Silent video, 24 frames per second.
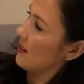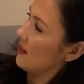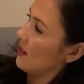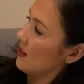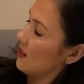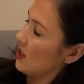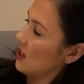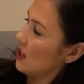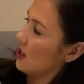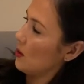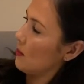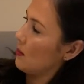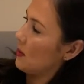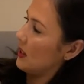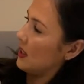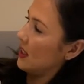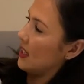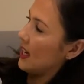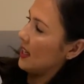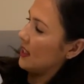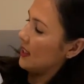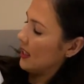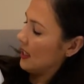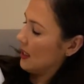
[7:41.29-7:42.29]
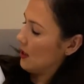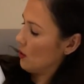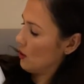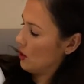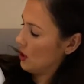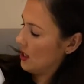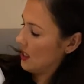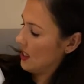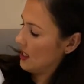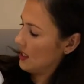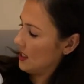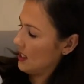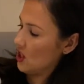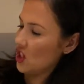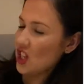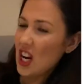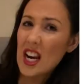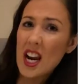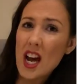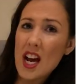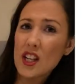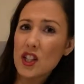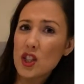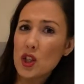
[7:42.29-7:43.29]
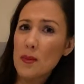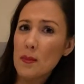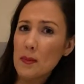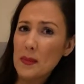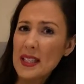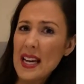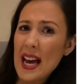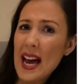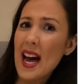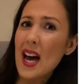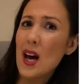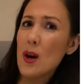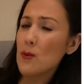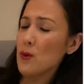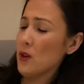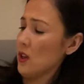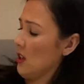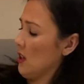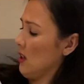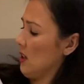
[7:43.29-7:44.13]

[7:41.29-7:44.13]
She's up in the attic. Look, she thinks, "Shall I jump down?"